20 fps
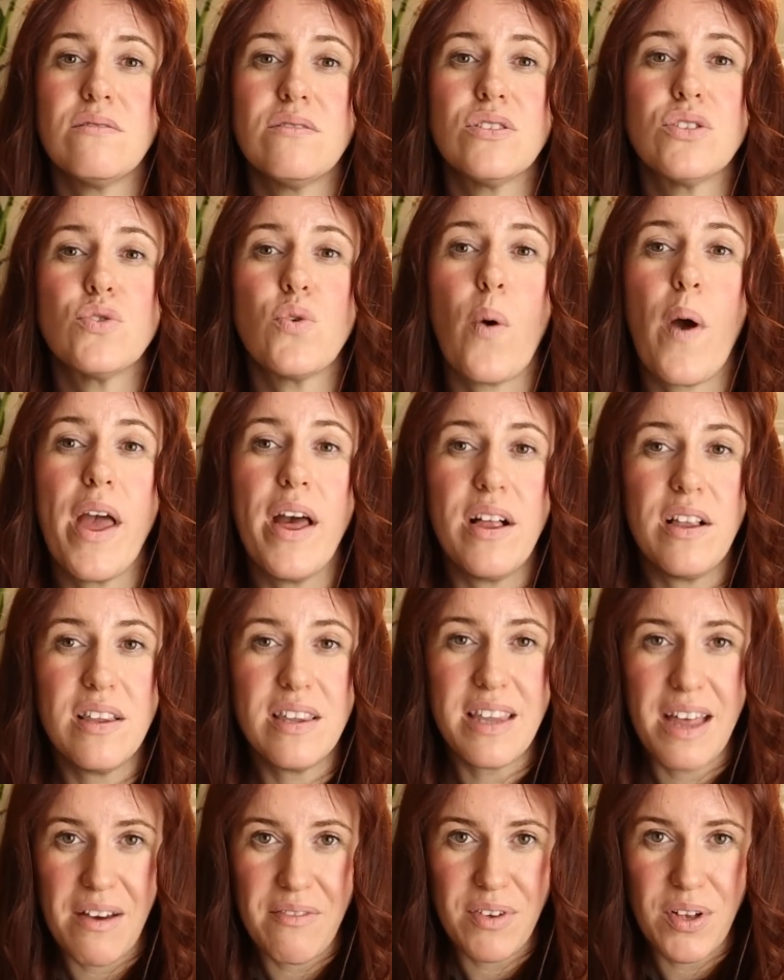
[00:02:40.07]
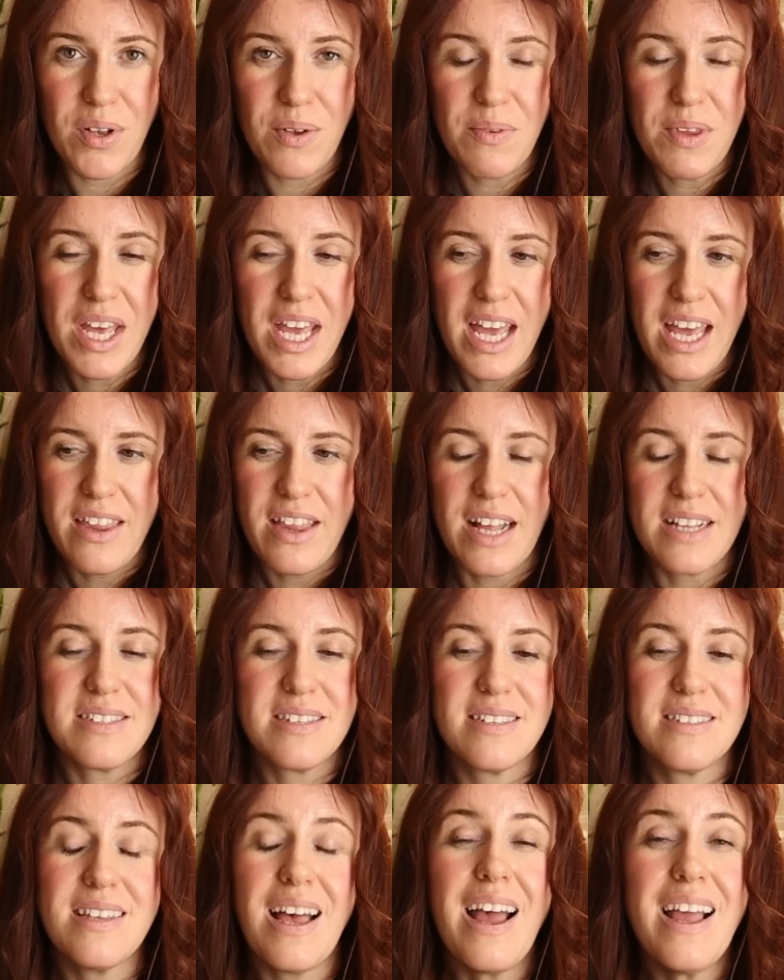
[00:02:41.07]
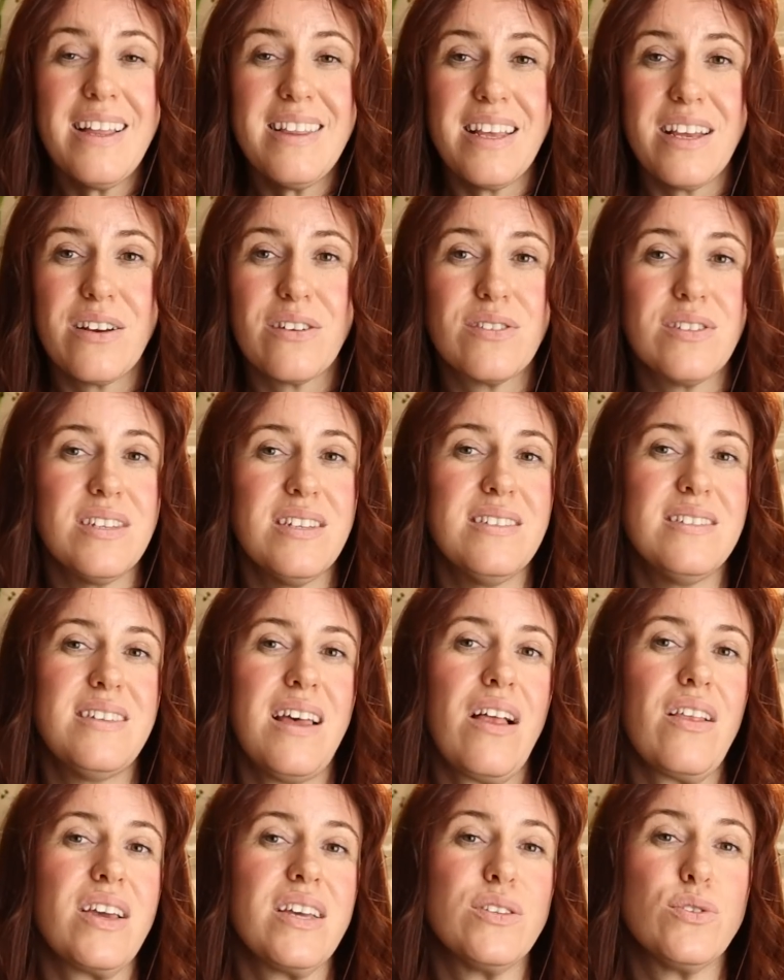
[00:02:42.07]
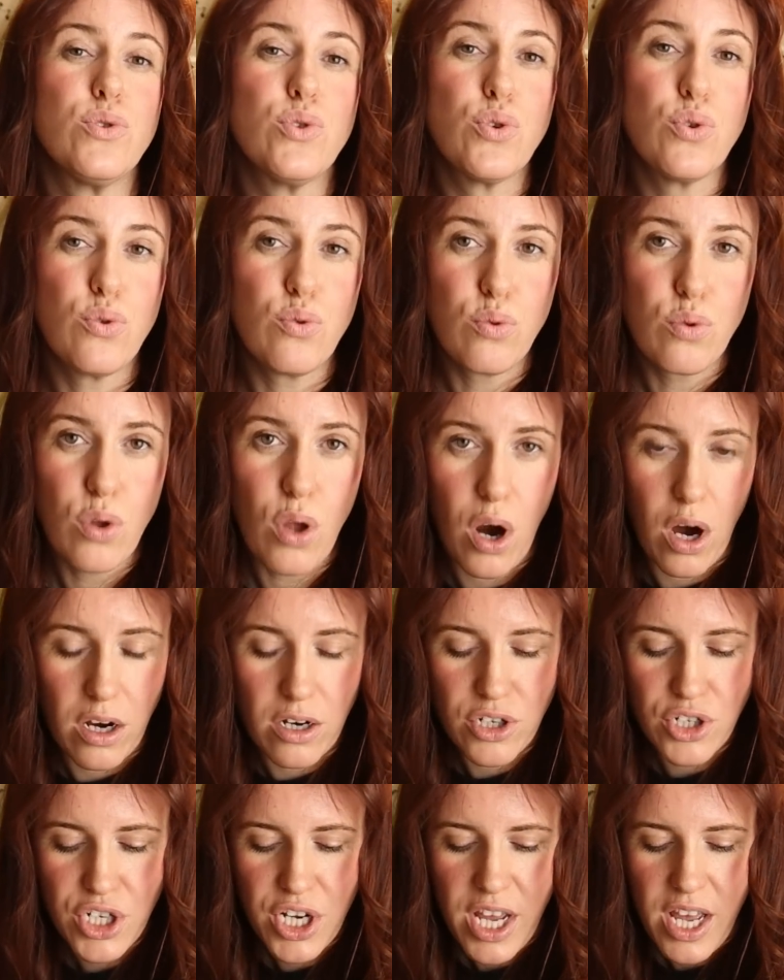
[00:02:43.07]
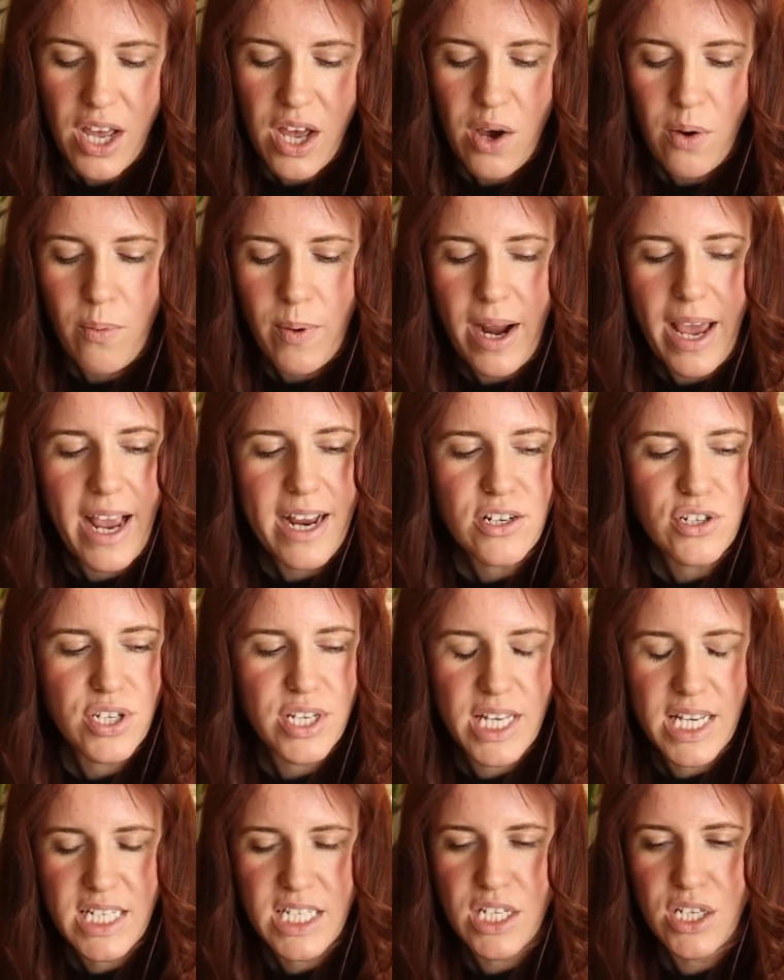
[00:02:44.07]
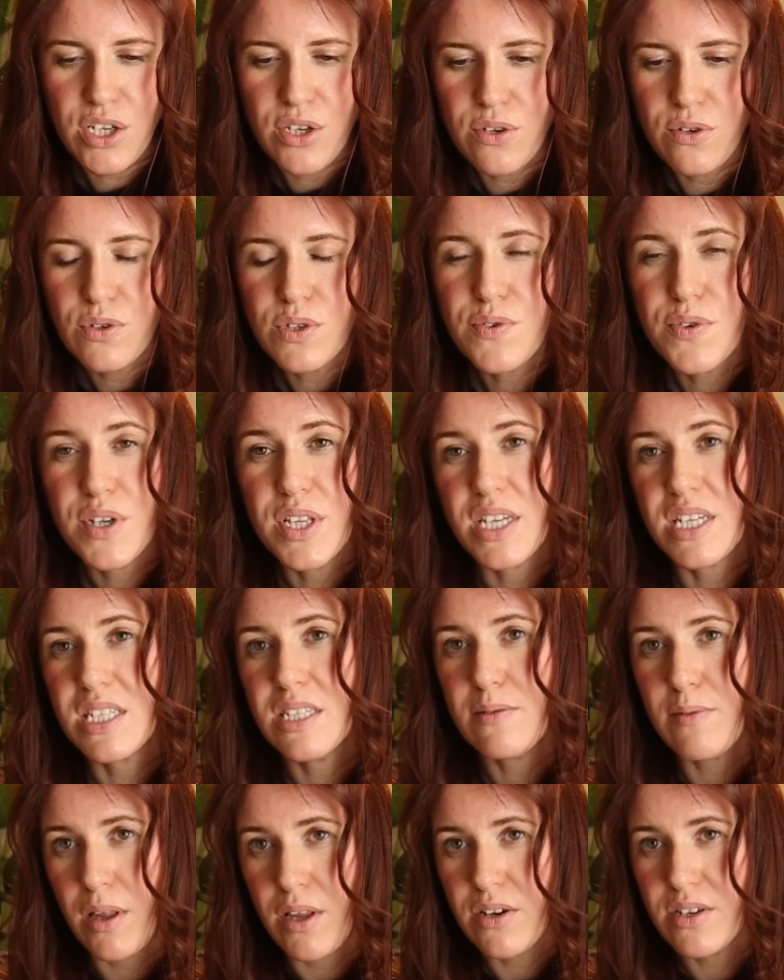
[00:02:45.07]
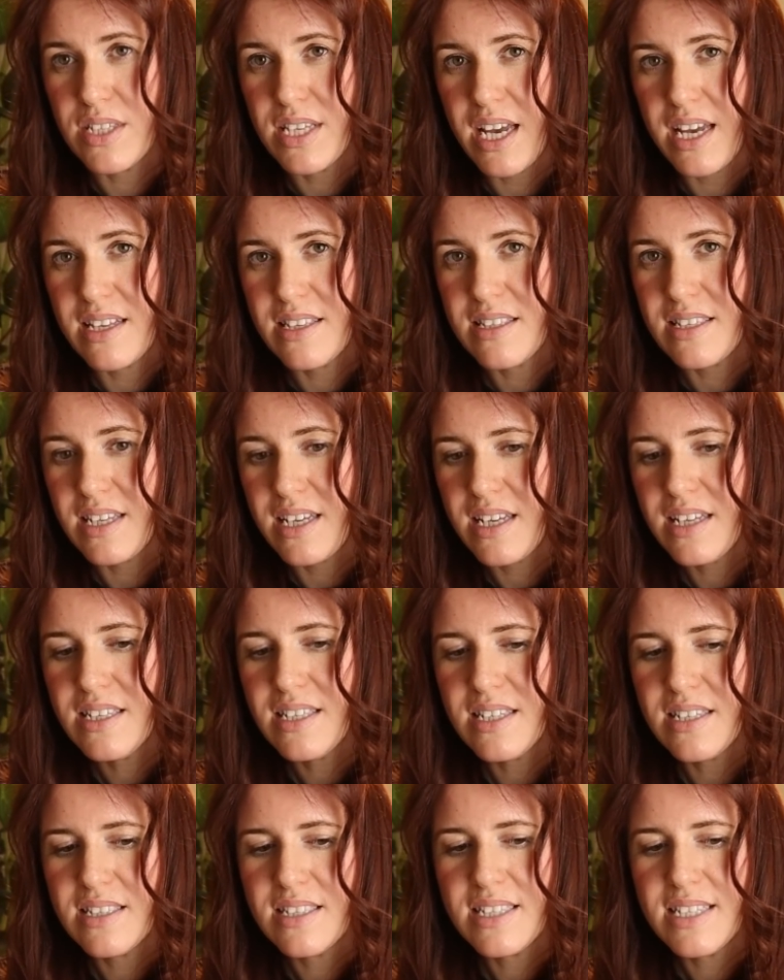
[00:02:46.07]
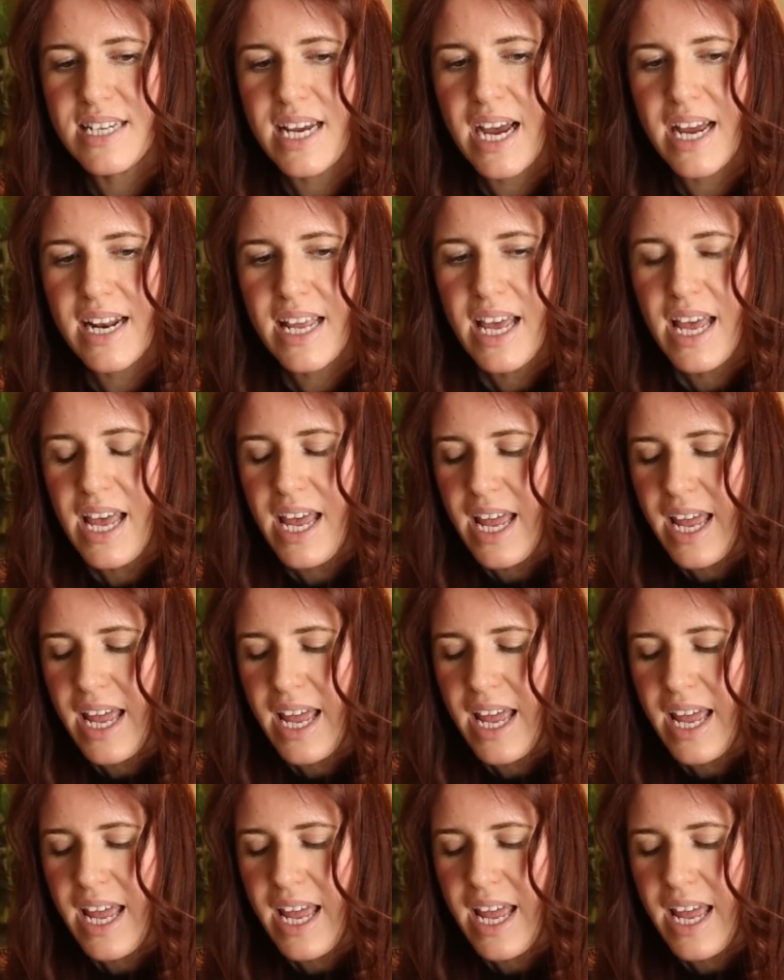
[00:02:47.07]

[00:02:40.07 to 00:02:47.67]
soil level. That's a sign that your seed cell is too large. What I actually like to use for these smaller sized seeds instead